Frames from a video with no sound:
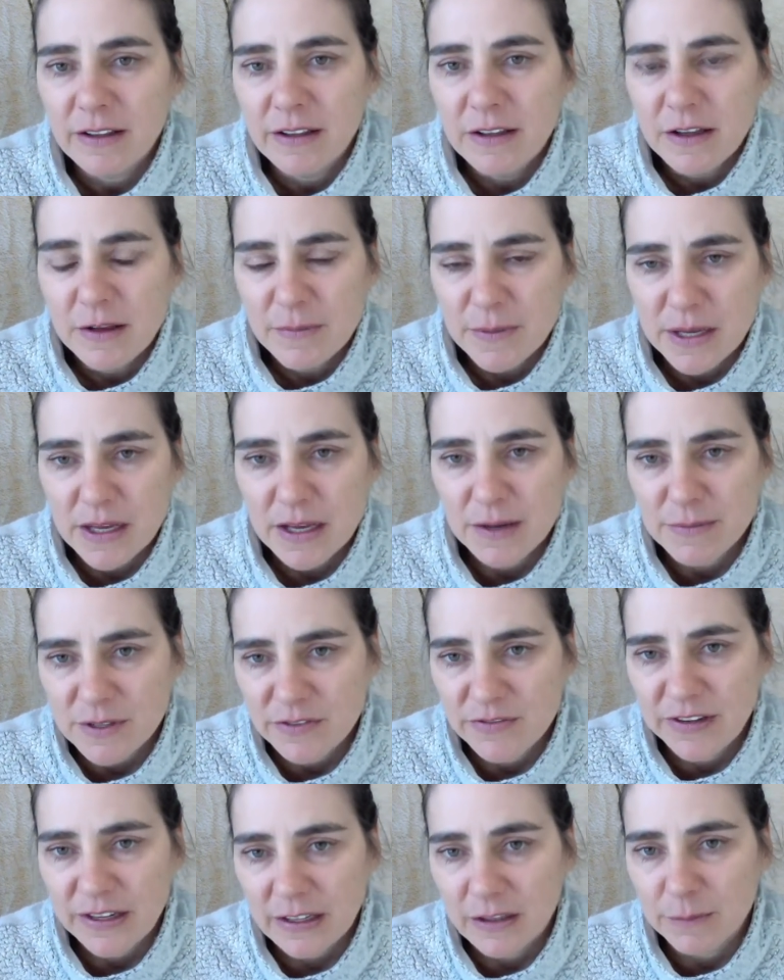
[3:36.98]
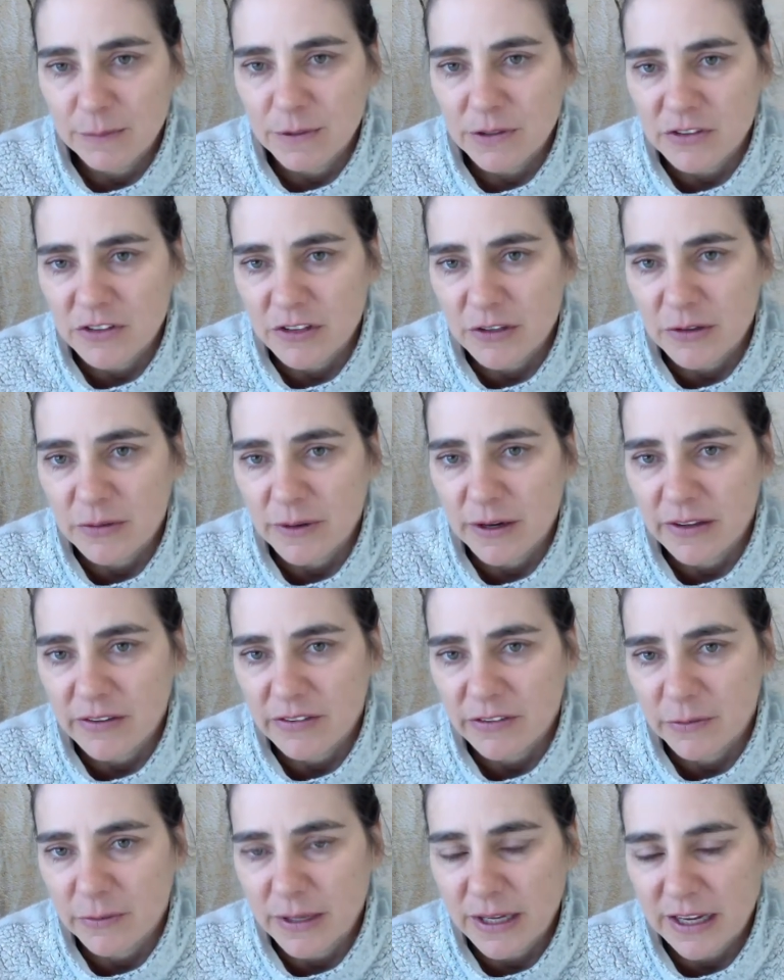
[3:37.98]
becomes available to us.
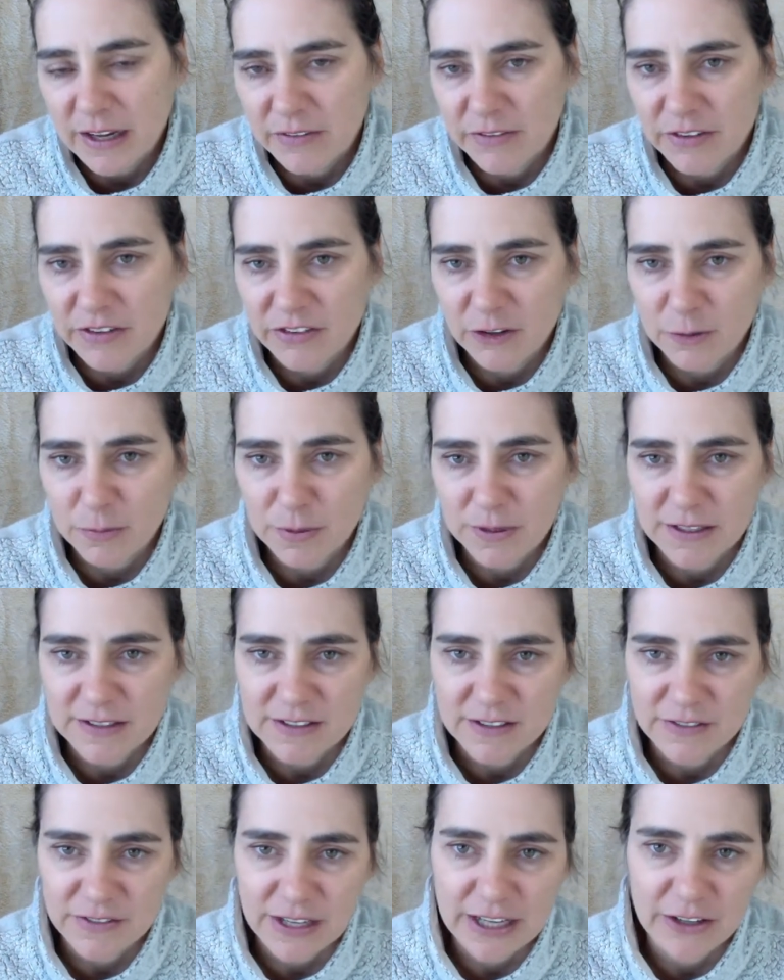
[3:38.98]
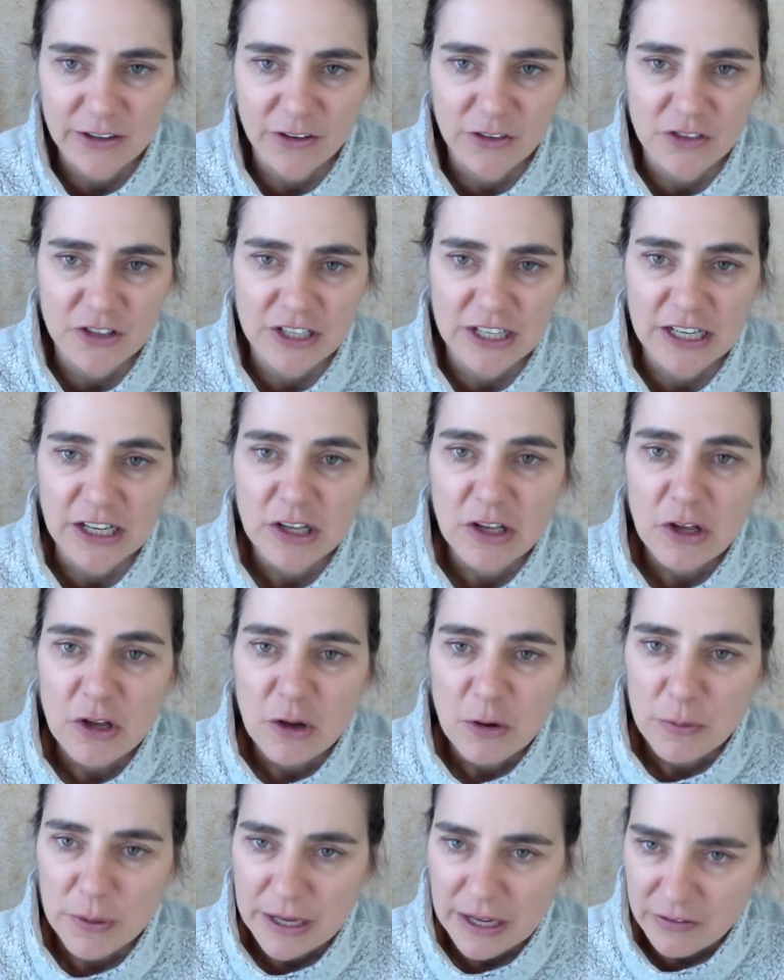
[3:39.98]
So we have a surplus of energy,
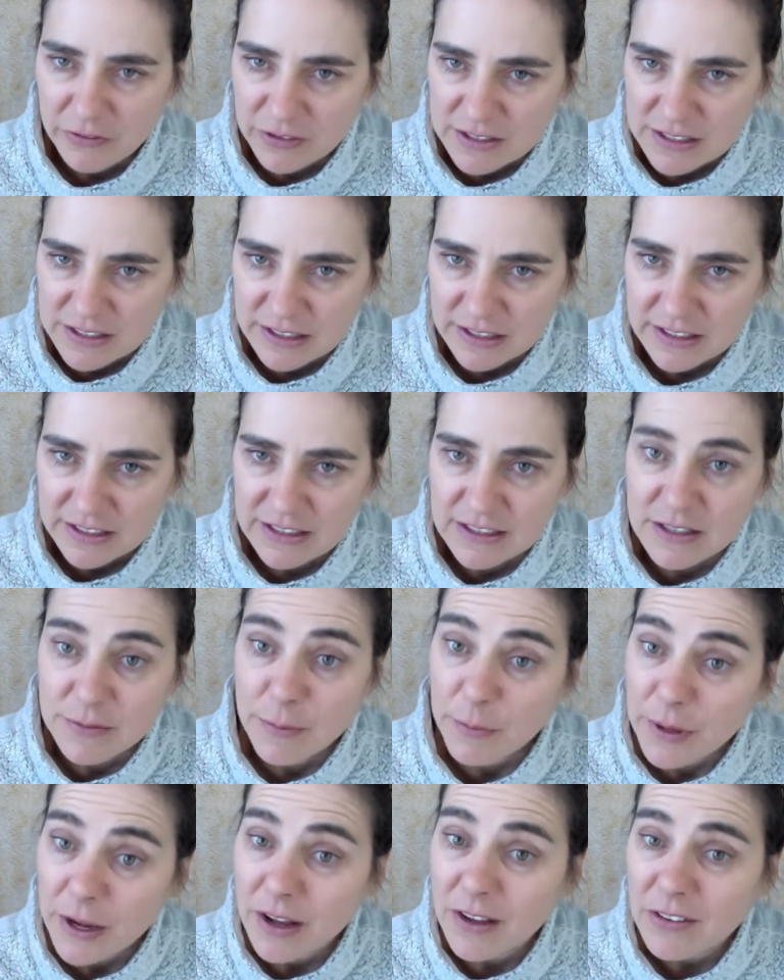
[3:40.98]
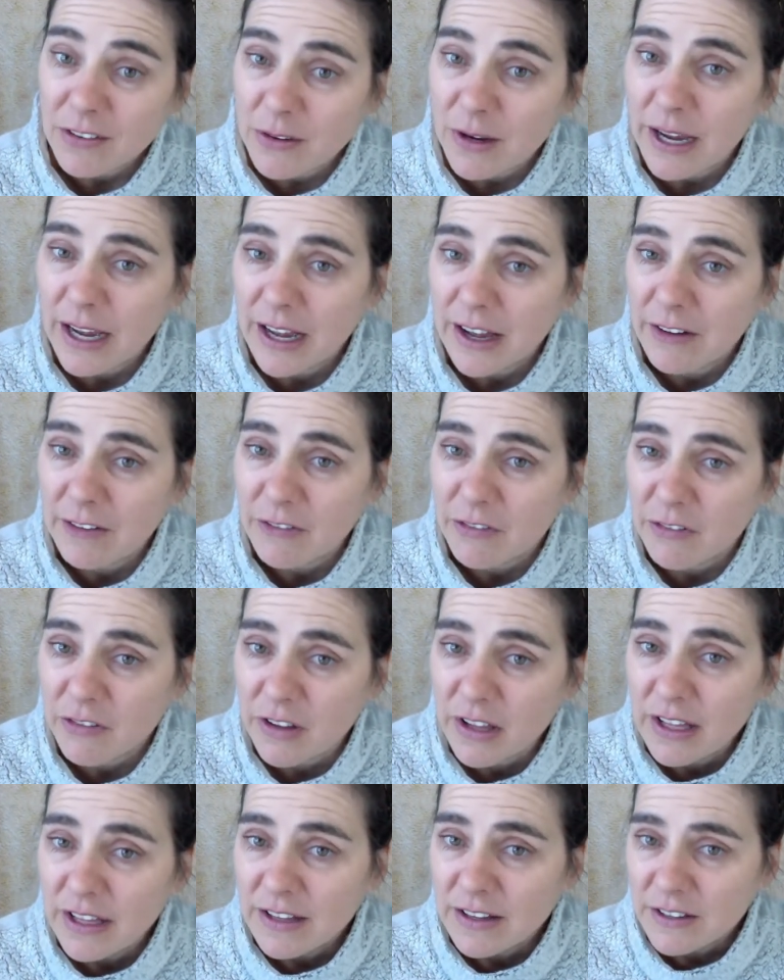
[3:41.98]
we have resilience, but we also have
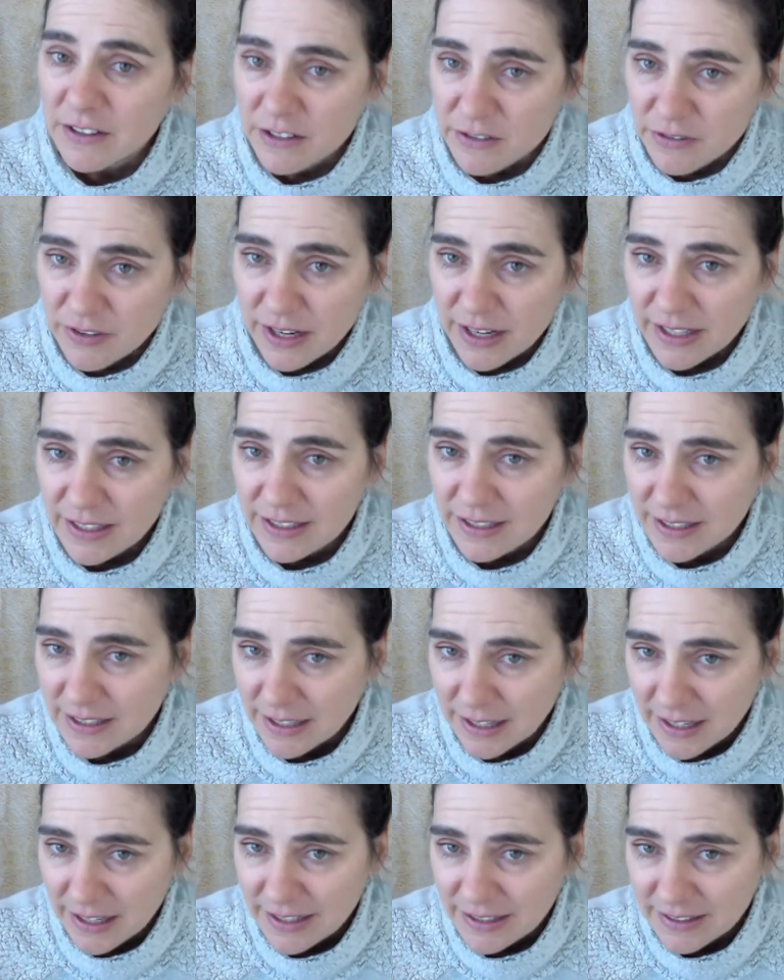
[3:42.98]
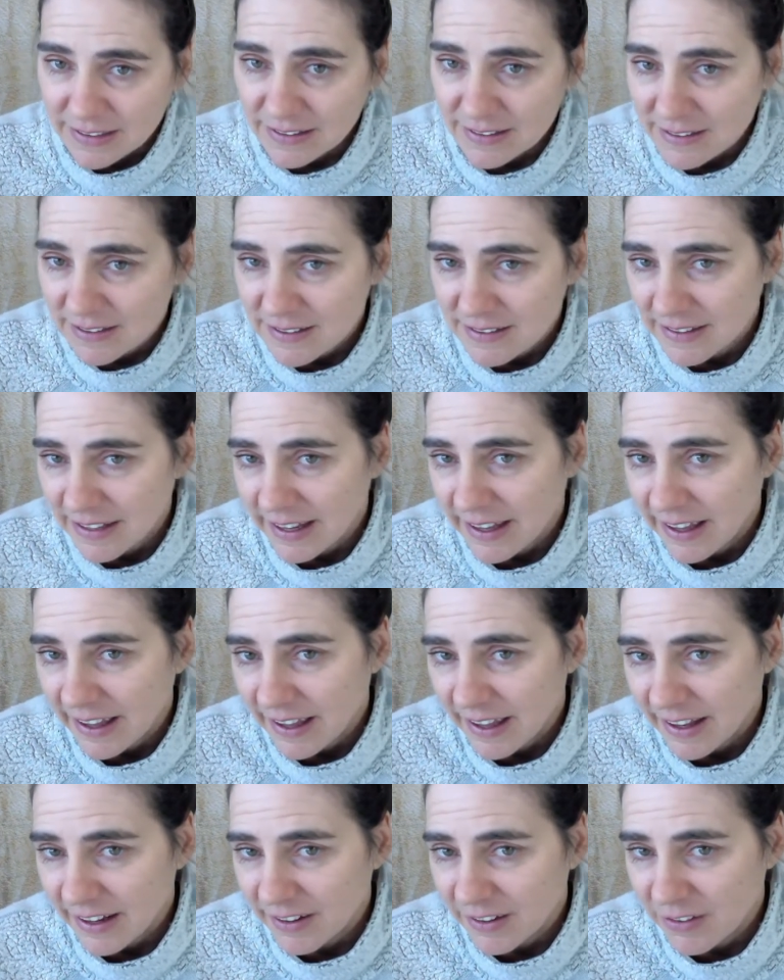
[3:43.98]
divine guidance.
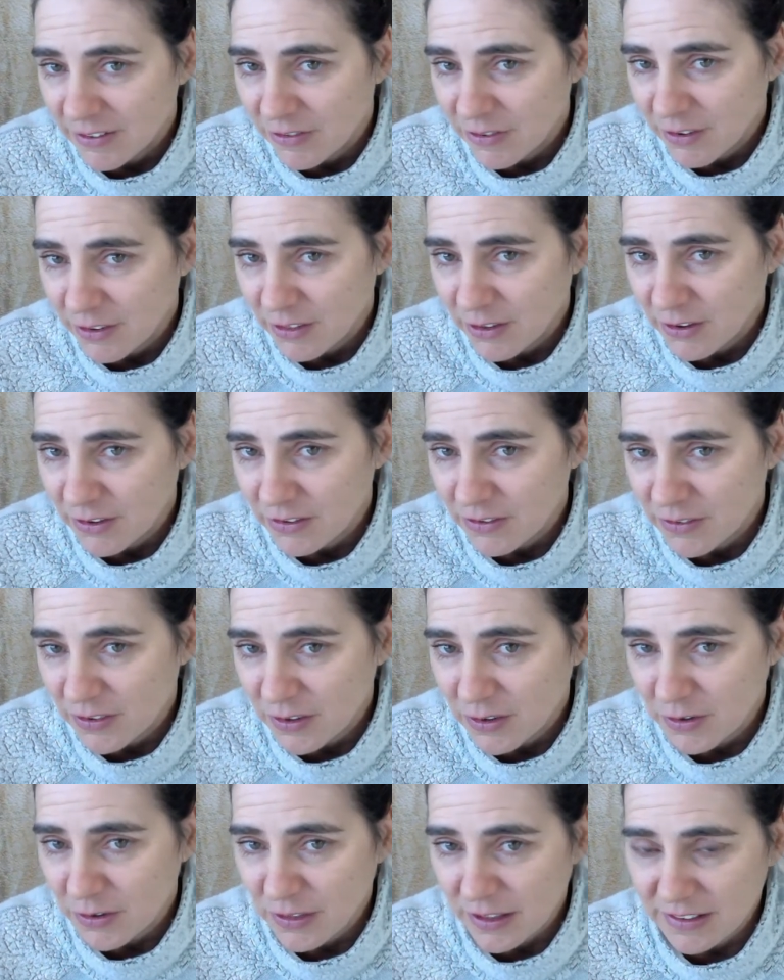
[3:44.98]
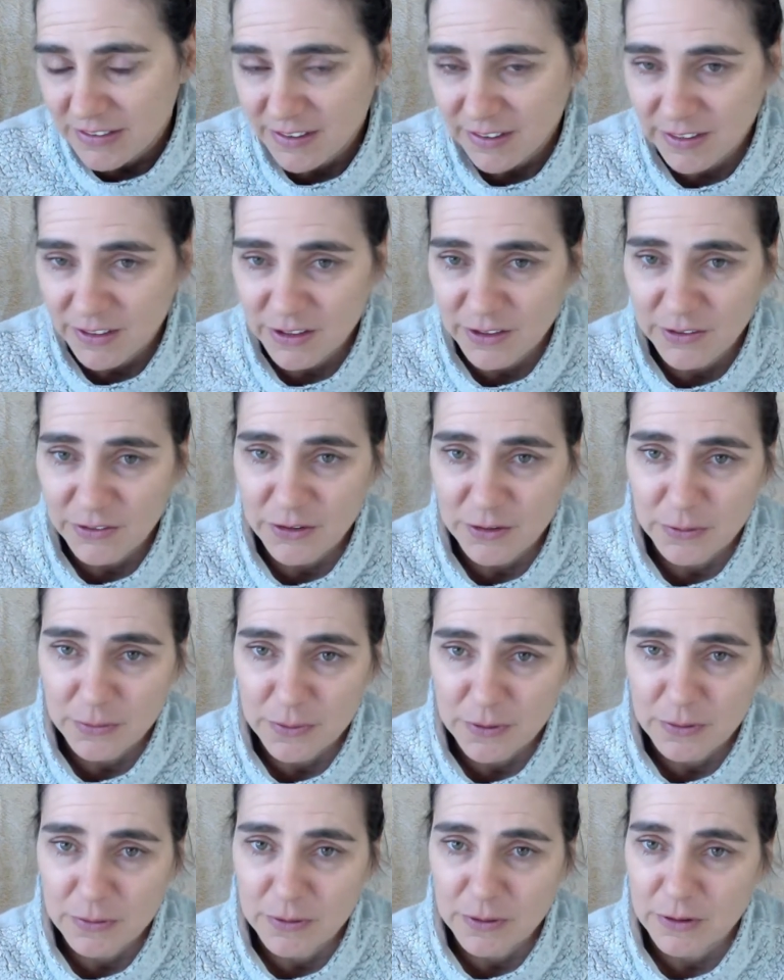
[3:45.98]
And for those of you who that's a little too
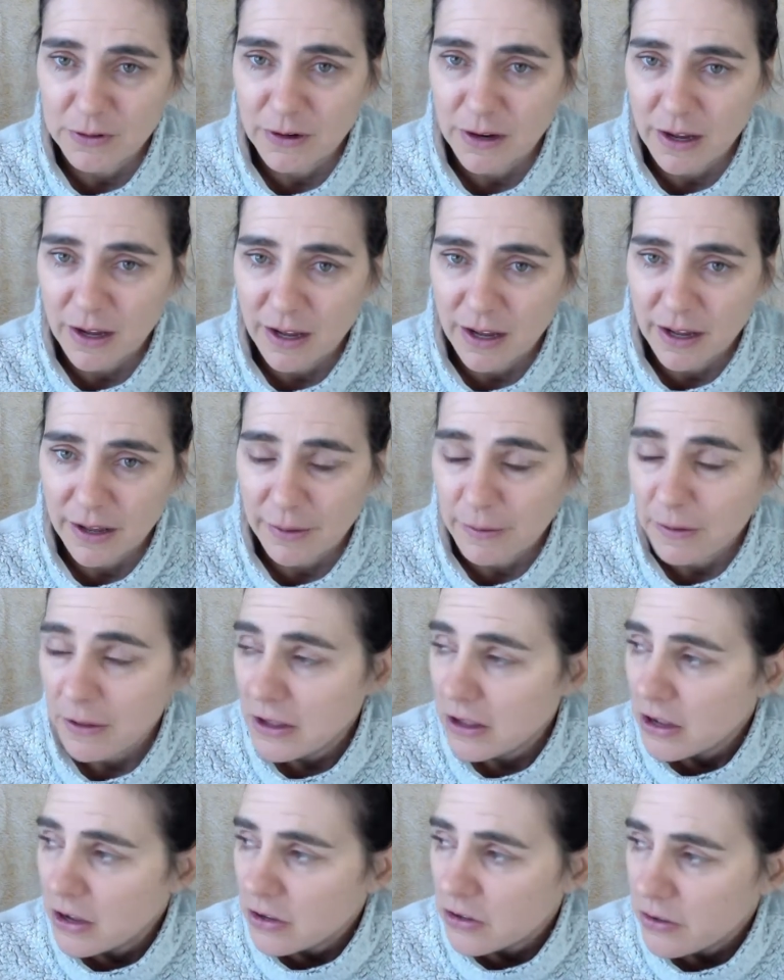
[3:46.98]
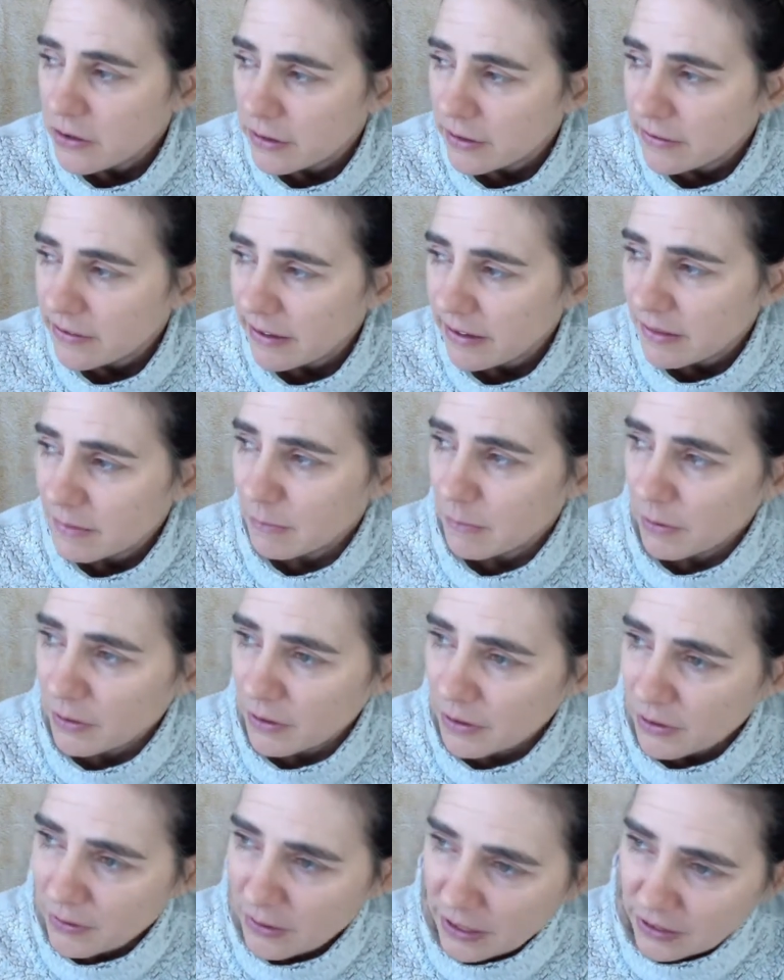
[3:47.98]
woo-woo, you could say the more
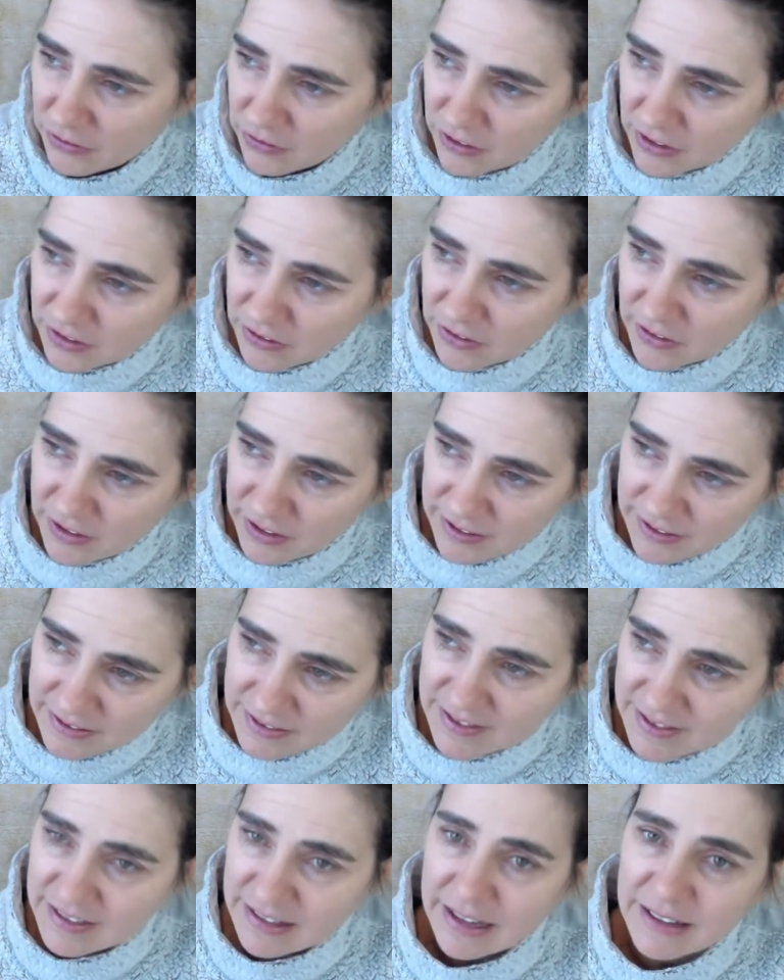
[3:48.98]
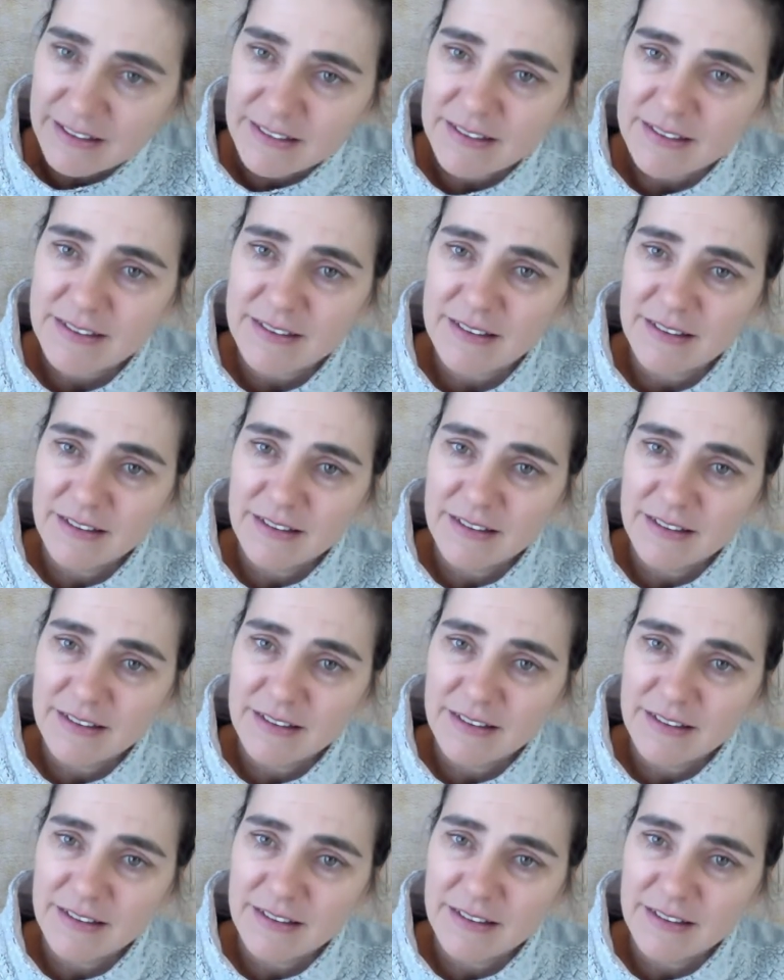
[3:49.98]
you actually can sense